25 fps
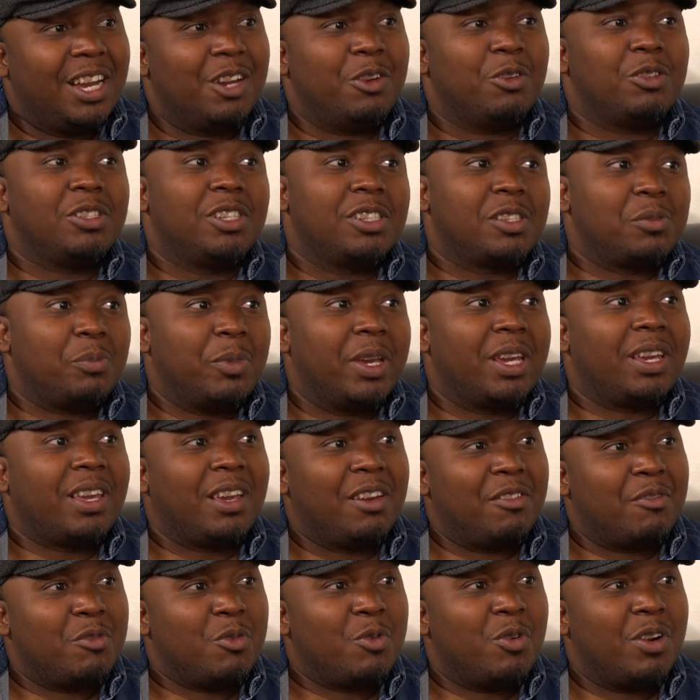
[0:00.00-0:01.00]
I don't just make
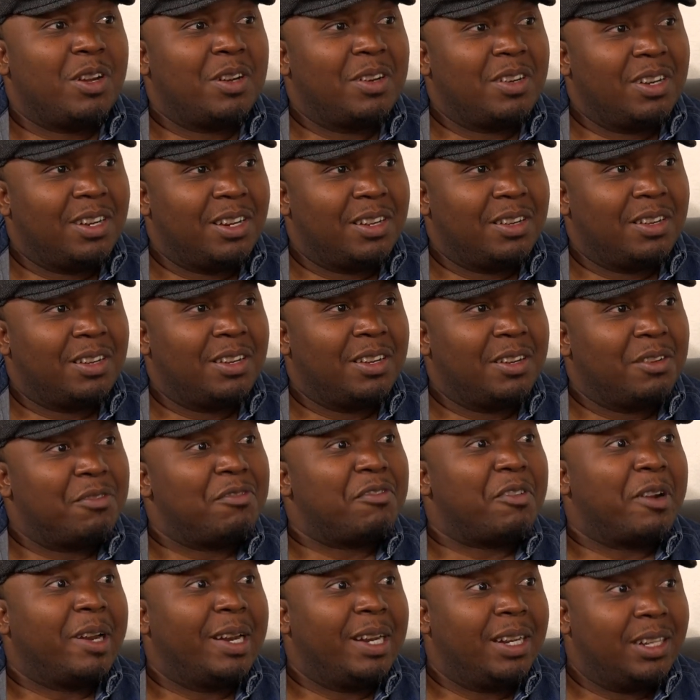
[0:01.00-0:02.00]
everyone a
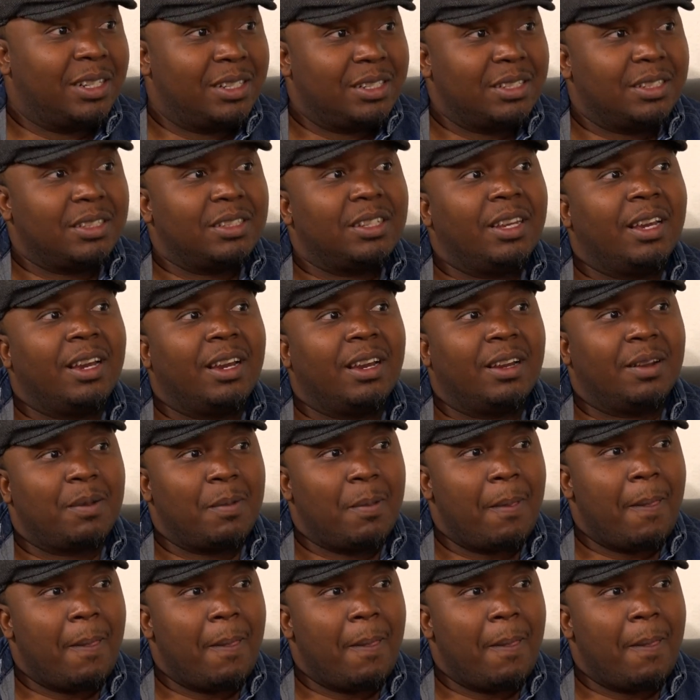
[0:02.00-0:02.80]
friend. Yeah.